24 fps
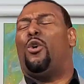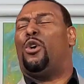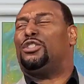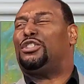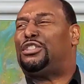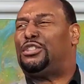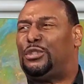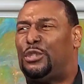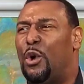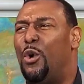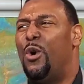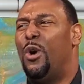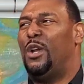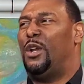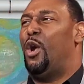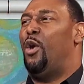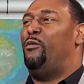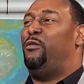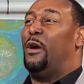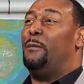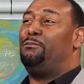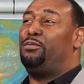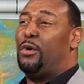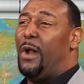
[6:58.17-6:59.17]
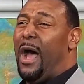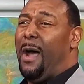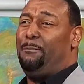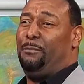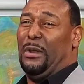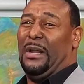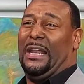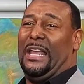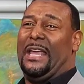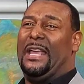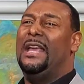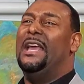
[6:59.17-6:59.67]
or stored over
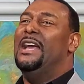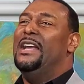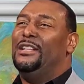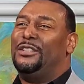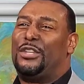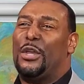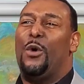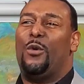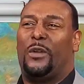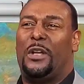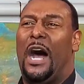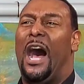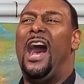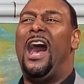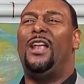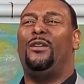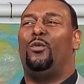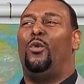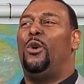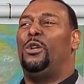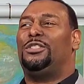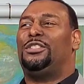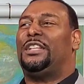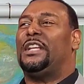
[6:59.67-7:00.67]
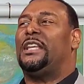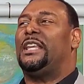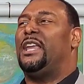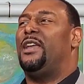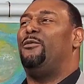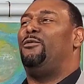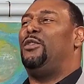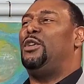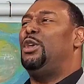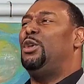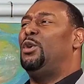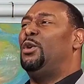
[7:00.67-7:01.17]
properly. So God wants to give